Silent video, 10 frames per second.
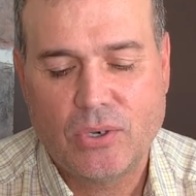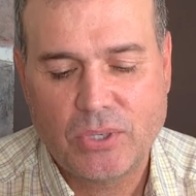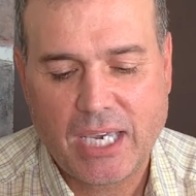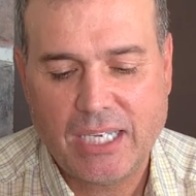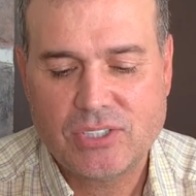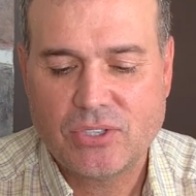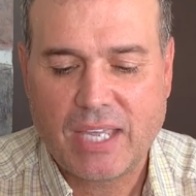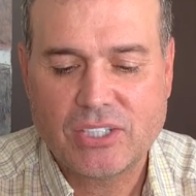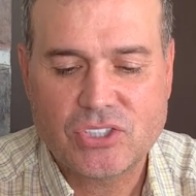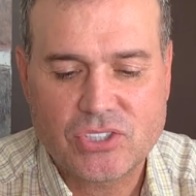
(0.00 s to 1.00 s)
Okay, so
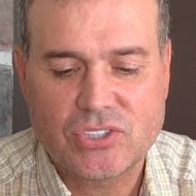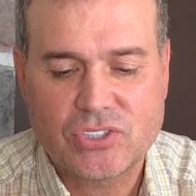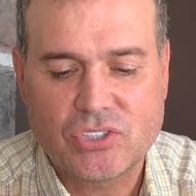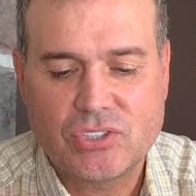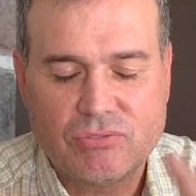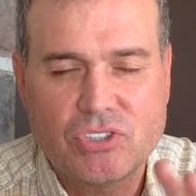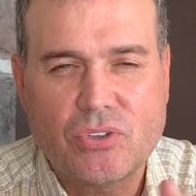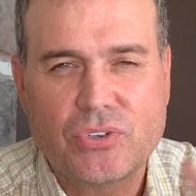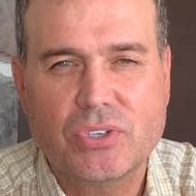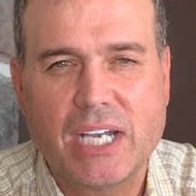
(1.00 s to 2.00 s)

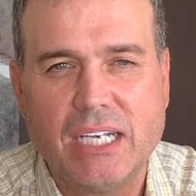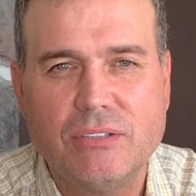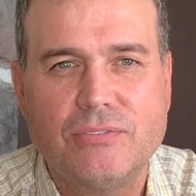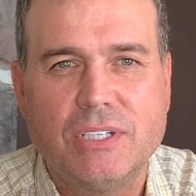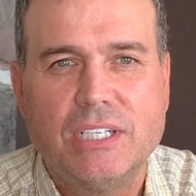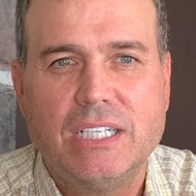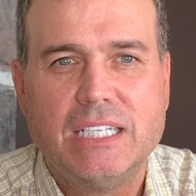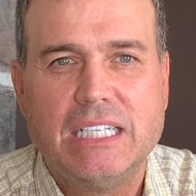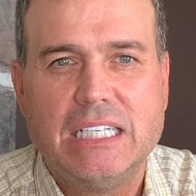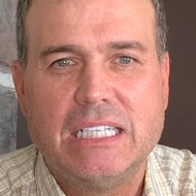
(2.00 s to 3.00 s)
they're kind of
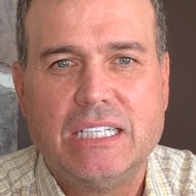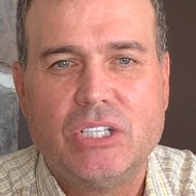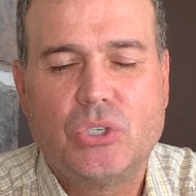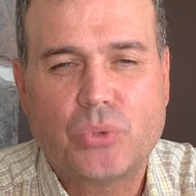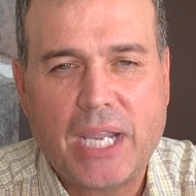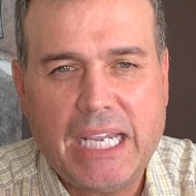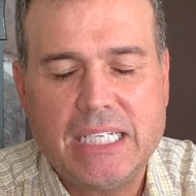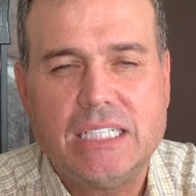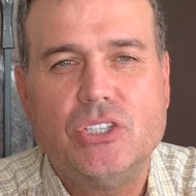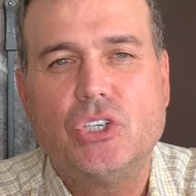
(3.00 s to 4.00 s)

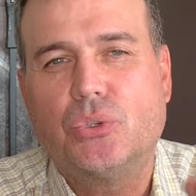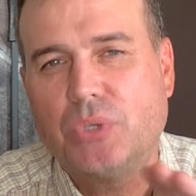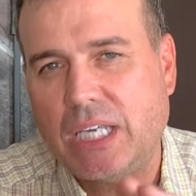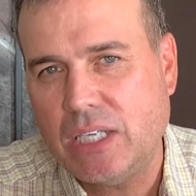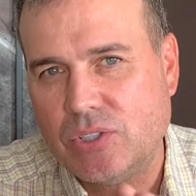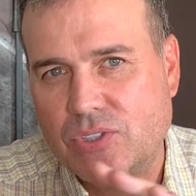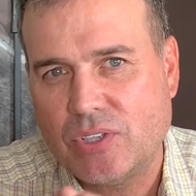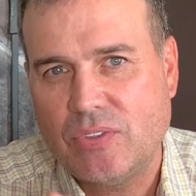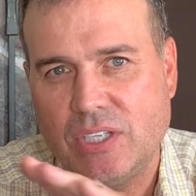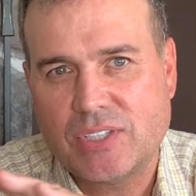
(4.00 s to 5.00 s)
graded in
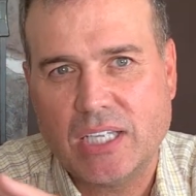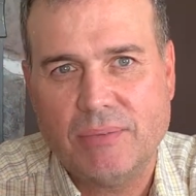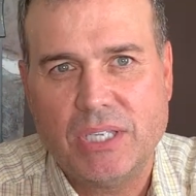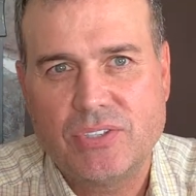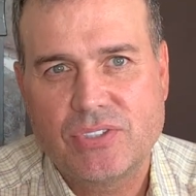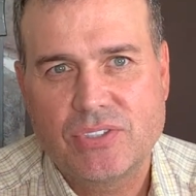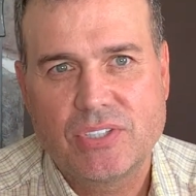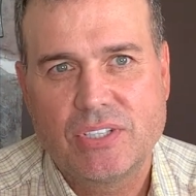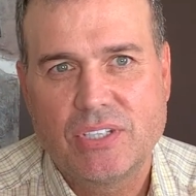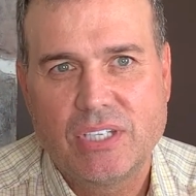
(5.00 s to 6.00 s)
degrees, these elements.
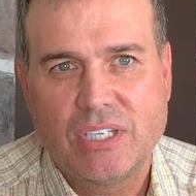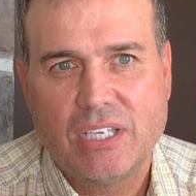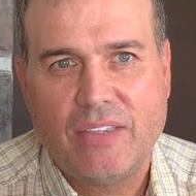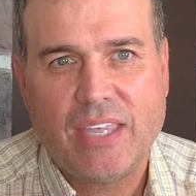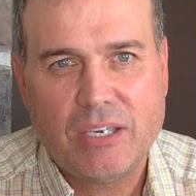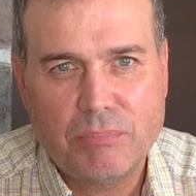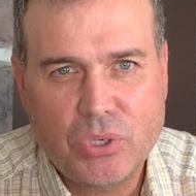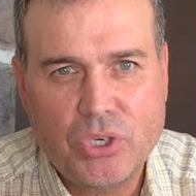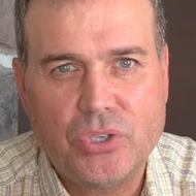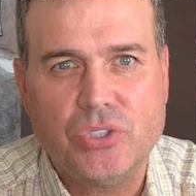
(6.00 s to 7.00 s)
They
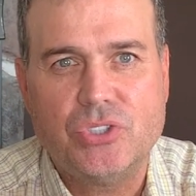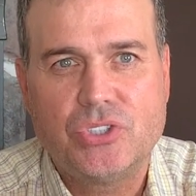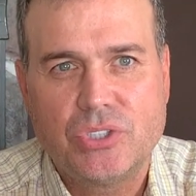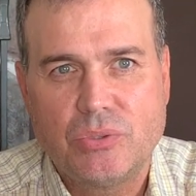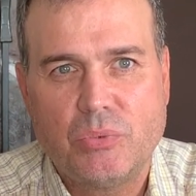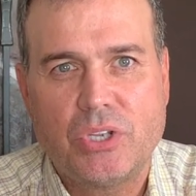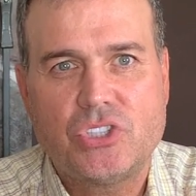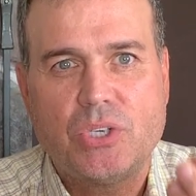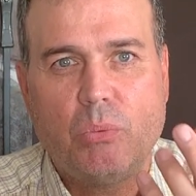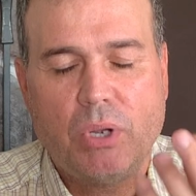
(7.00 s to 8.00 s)
emerge
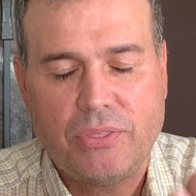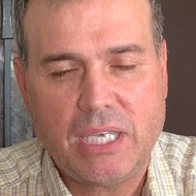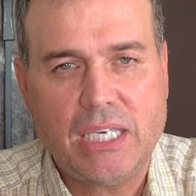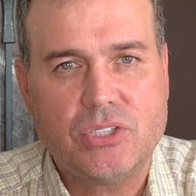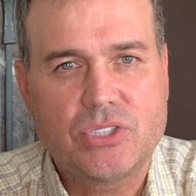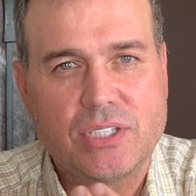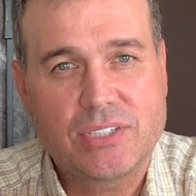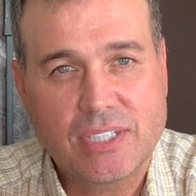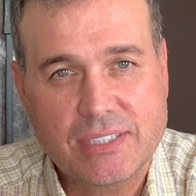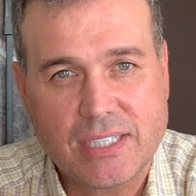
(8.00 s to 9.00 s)
with each
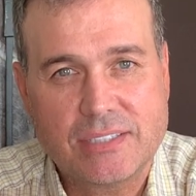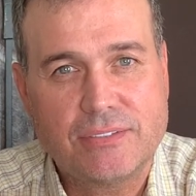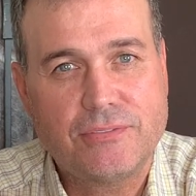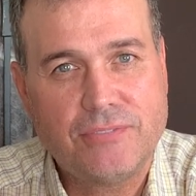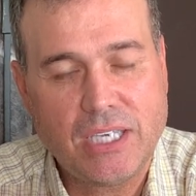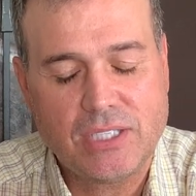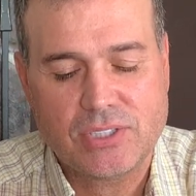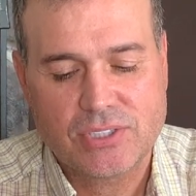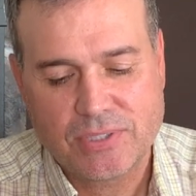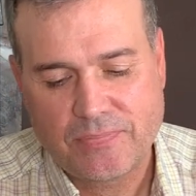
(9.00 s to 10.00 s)
successive
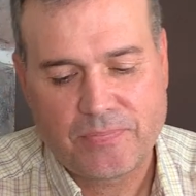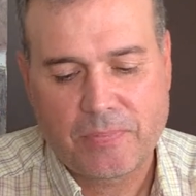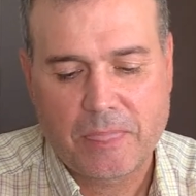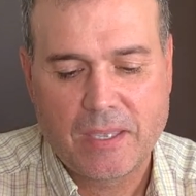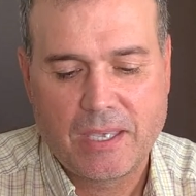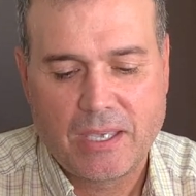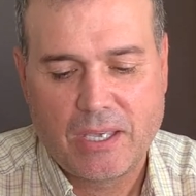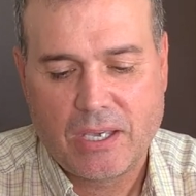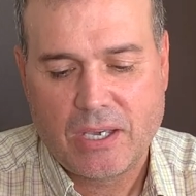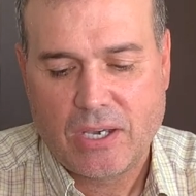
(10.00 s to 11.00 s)
phase.
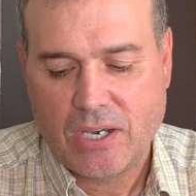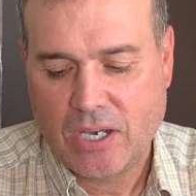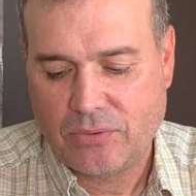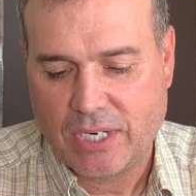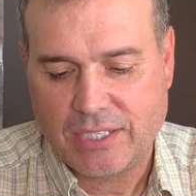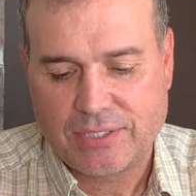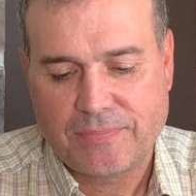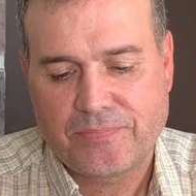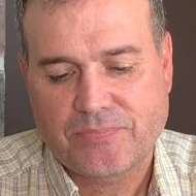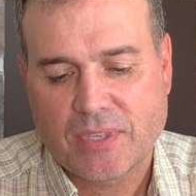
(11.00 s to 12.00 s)
All right.
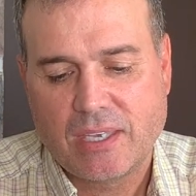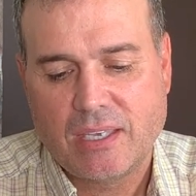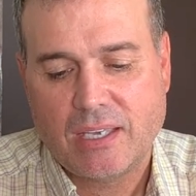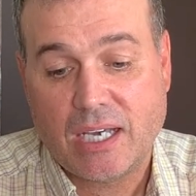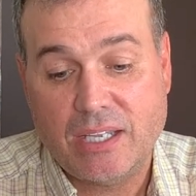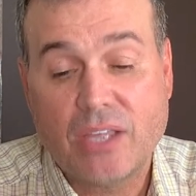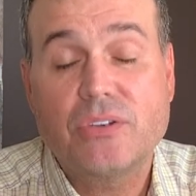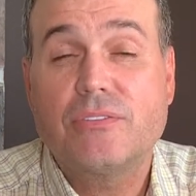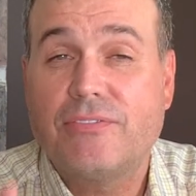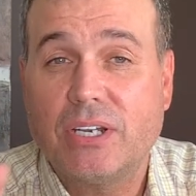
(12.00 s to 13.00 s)

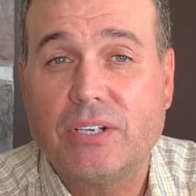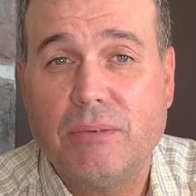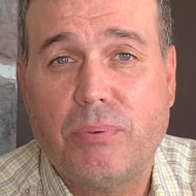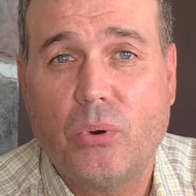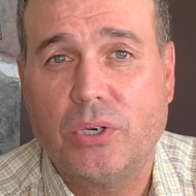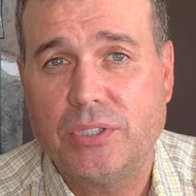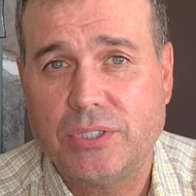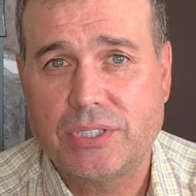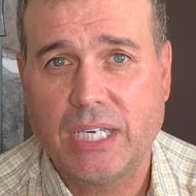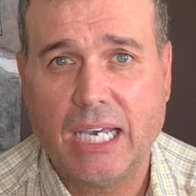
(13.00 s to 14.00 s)
Another very
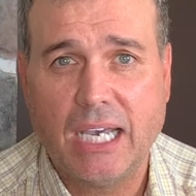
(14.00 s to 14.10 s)
important